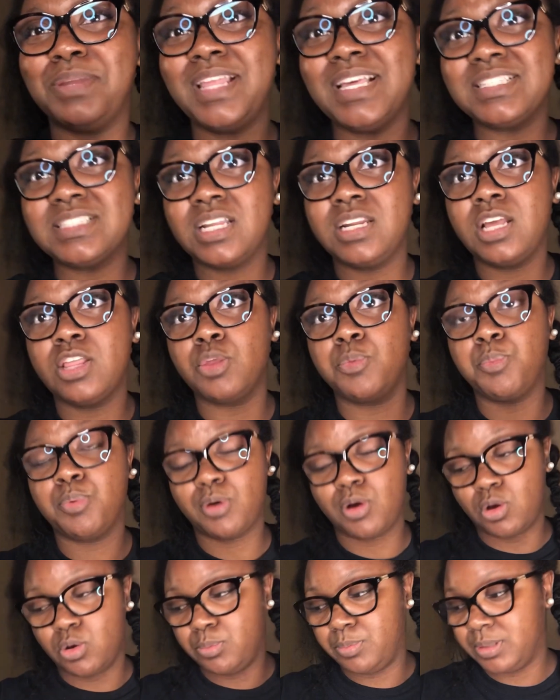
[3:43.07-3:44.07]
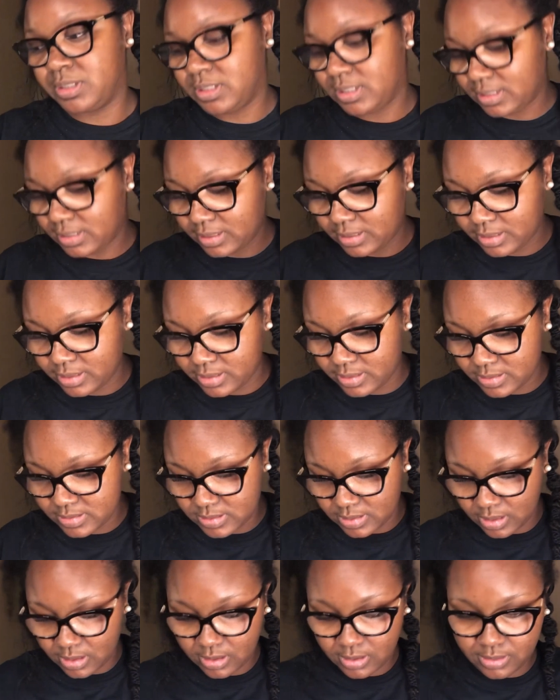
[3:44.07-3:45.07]
that's another pro because
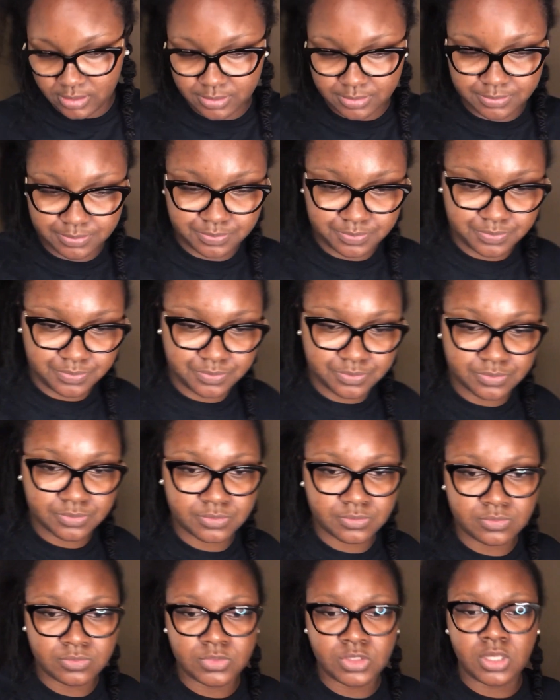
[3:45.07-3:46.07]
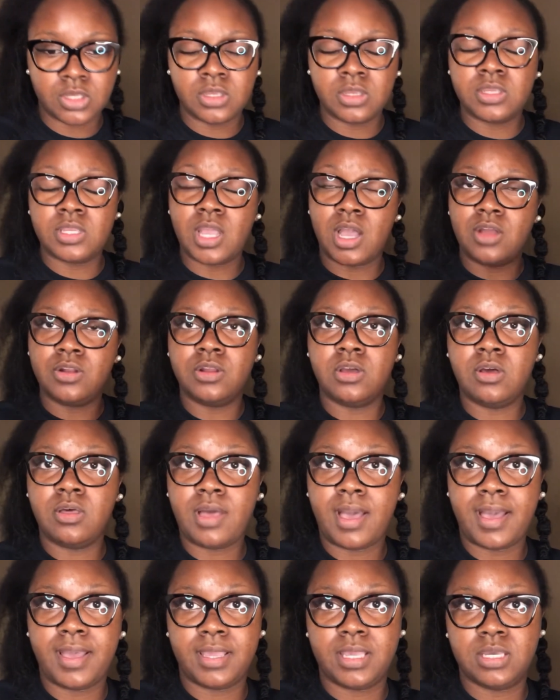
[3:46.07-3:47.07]
y'all know
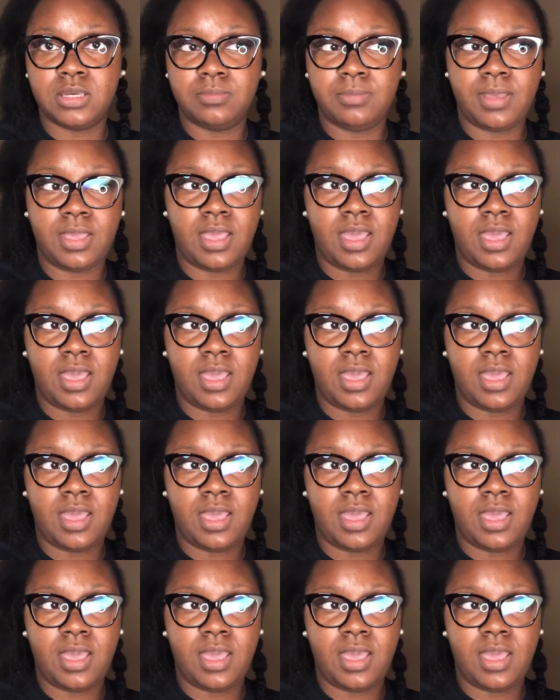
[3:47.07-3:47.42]
I am